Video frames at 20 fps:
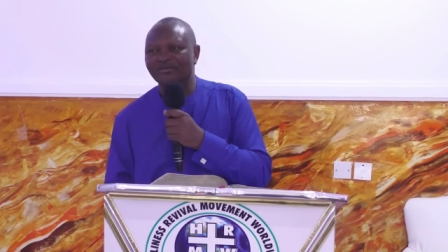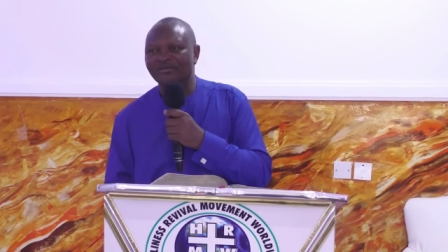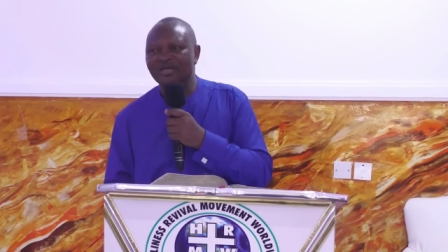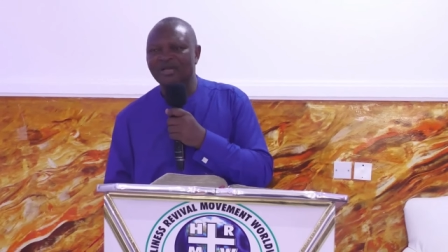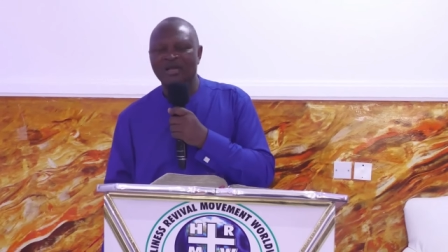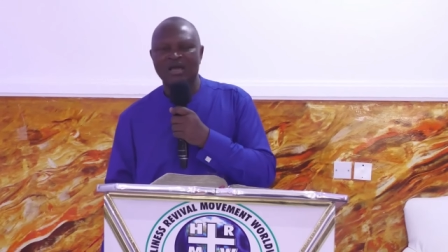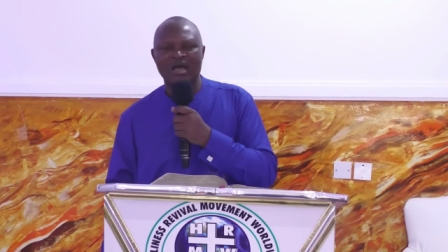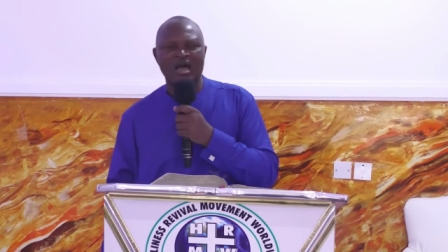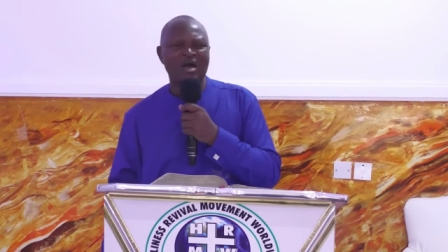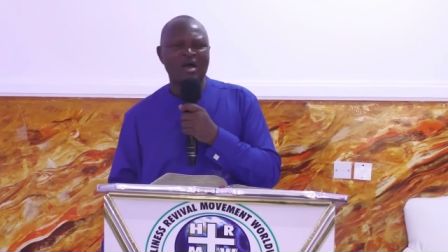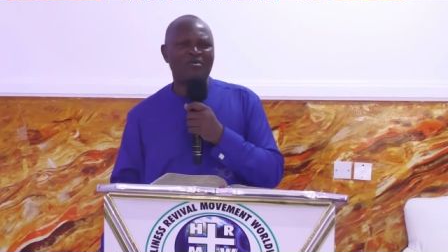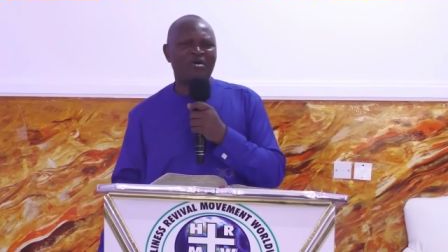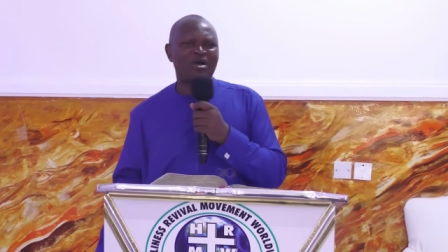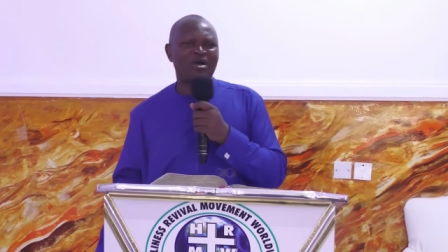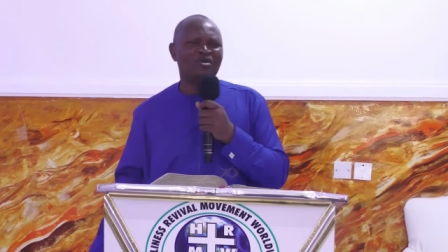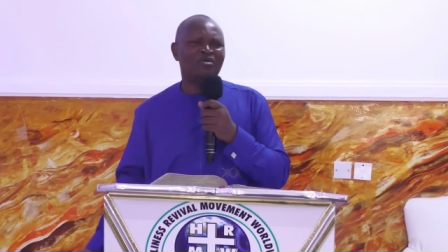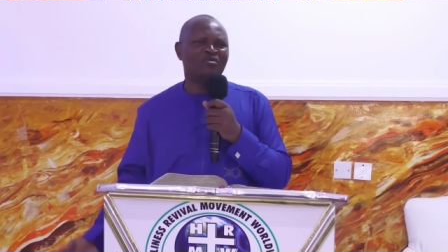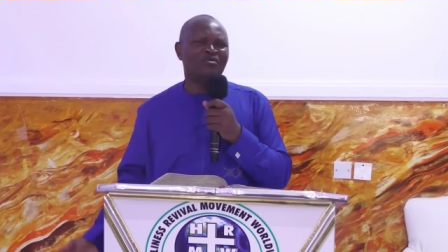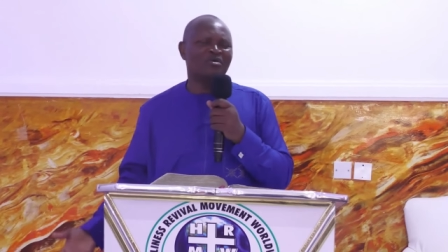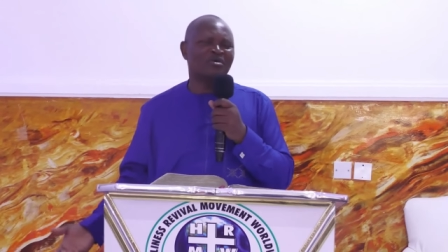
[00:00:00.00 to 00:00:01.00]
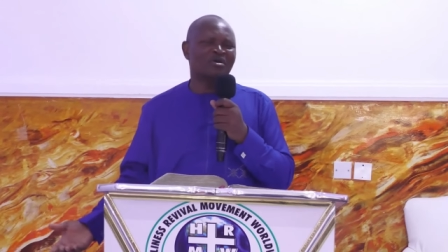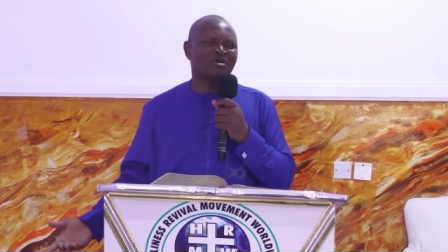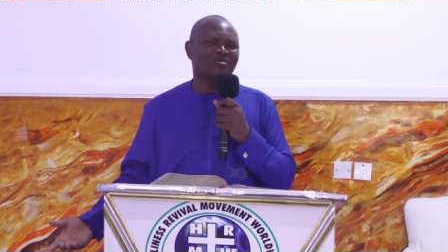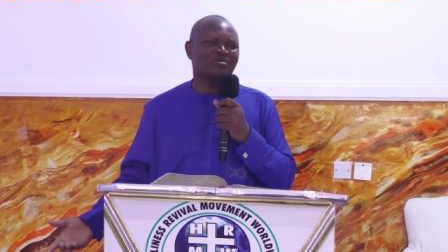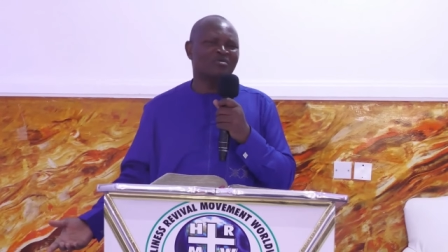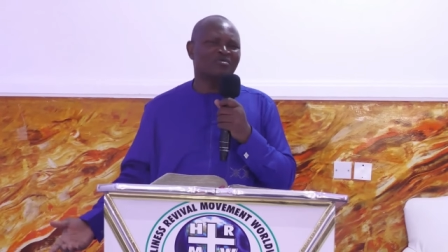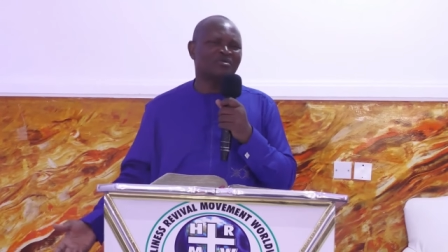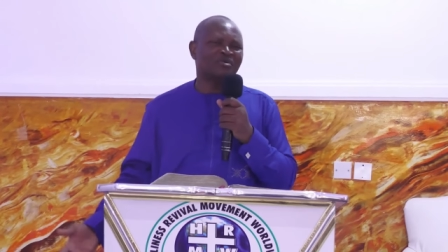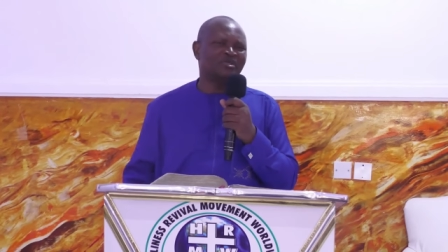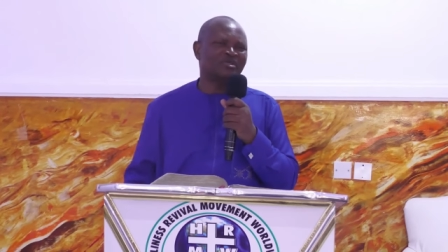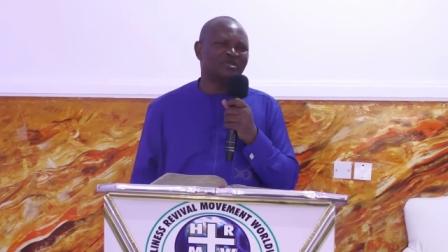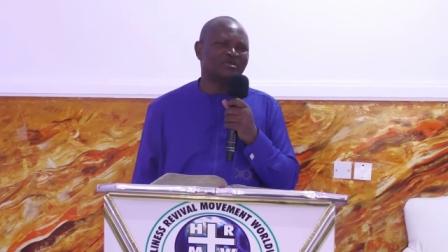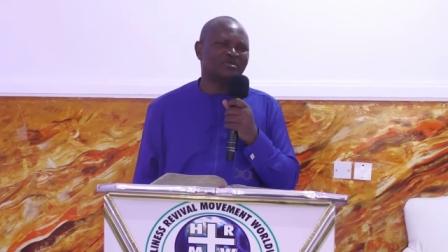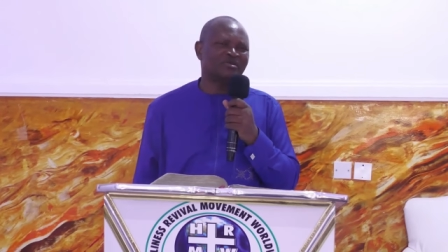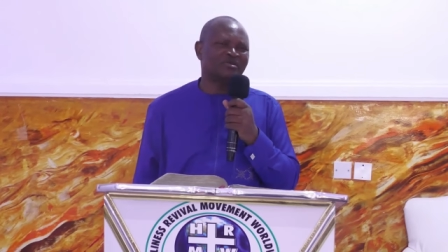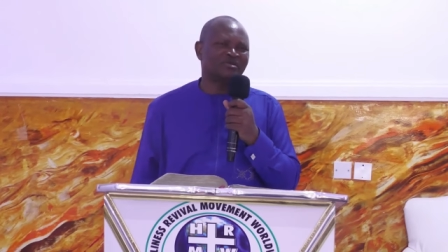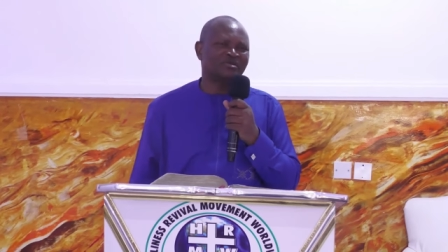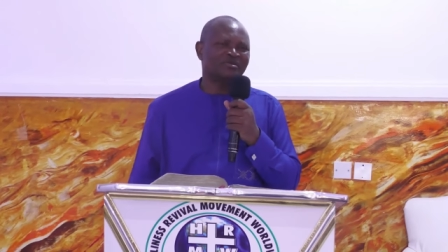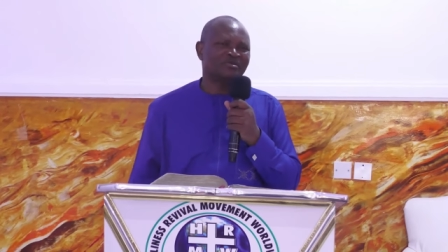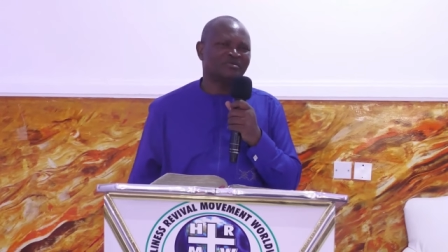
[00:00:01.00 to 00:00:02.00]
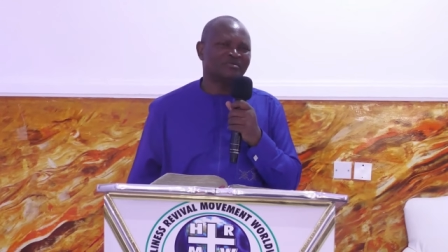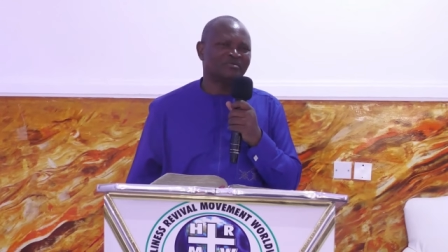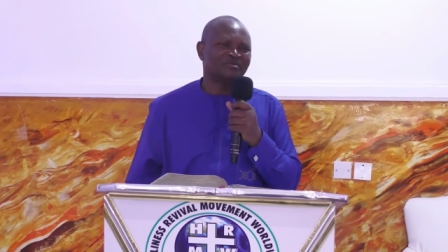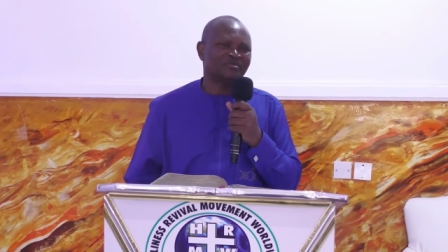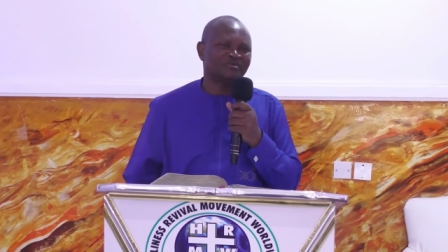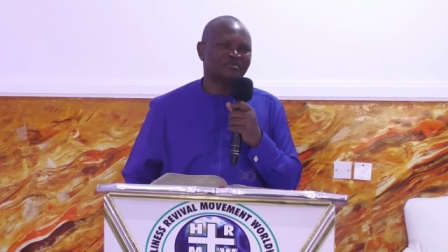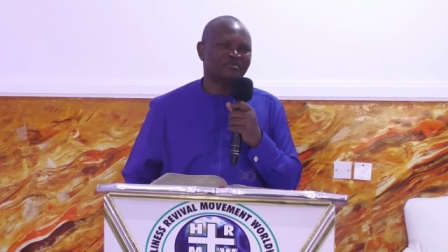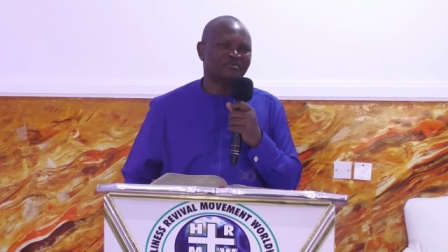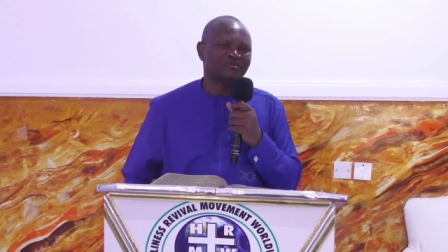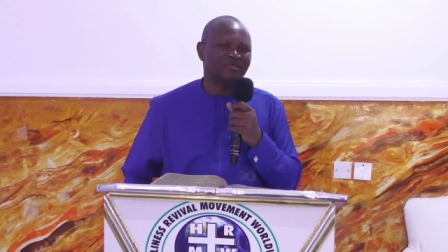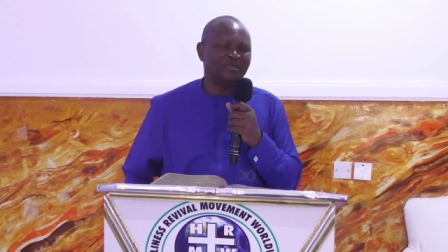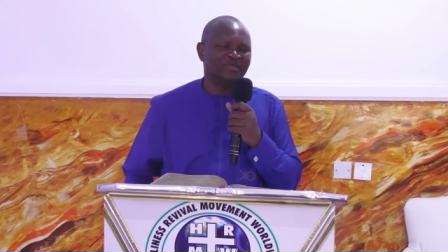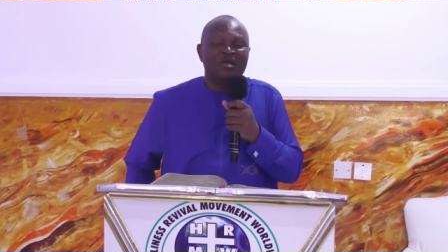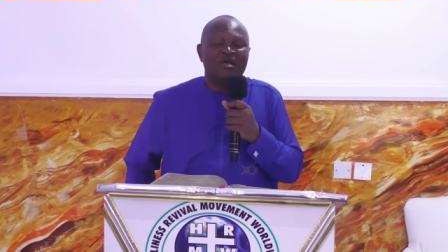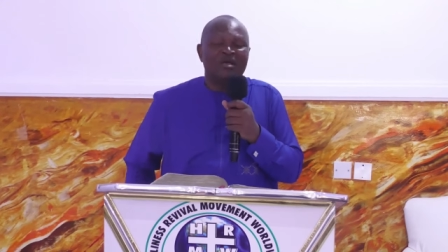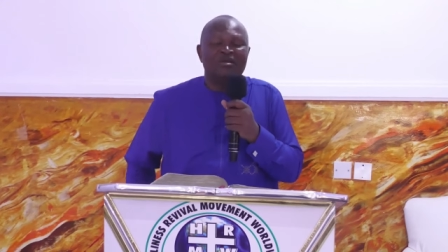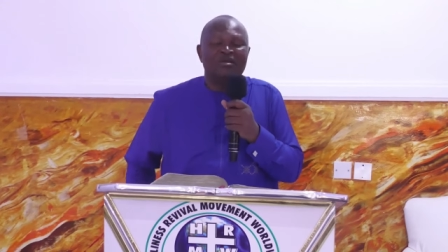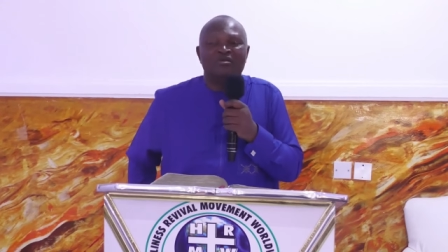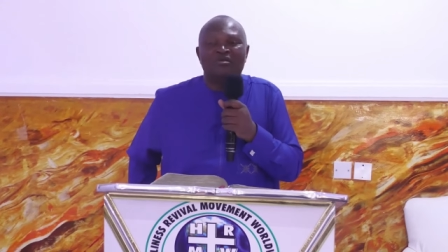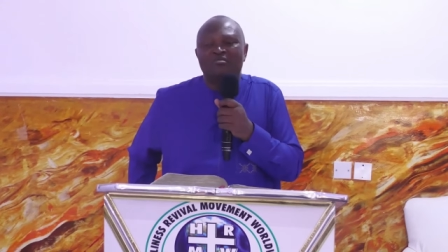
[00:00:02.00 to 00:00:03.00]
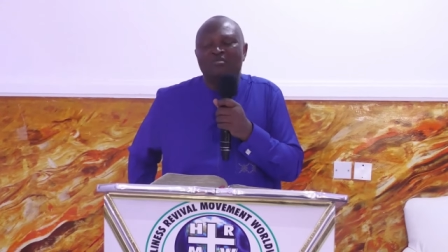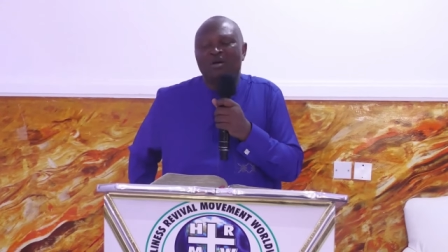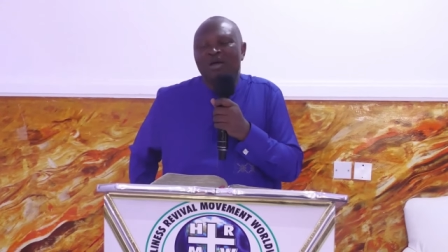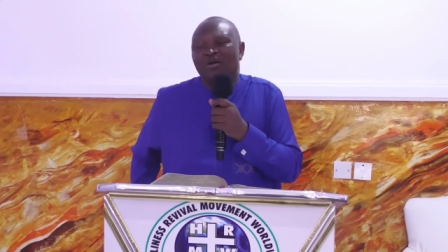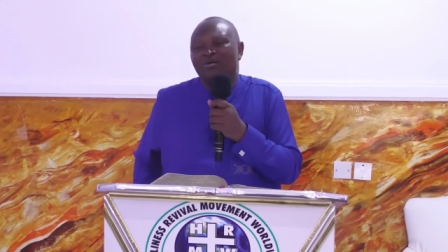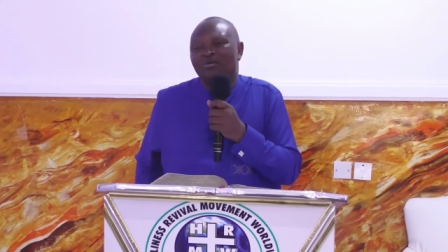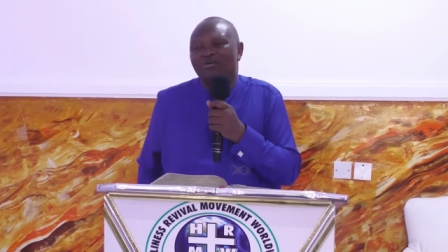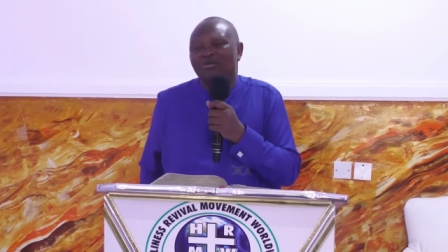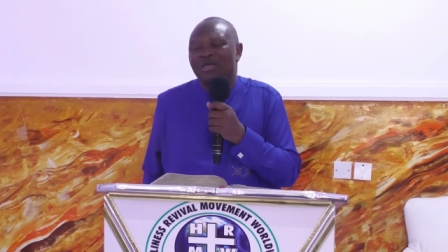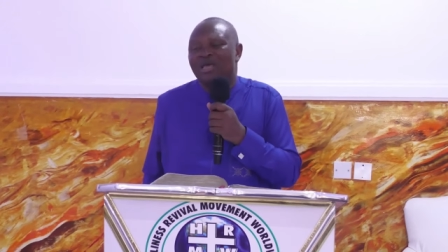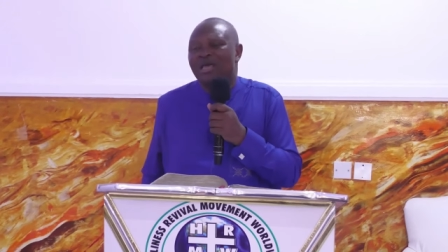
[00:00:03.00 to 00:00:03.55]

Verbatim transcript: How are you walking with Jesus? I do my own.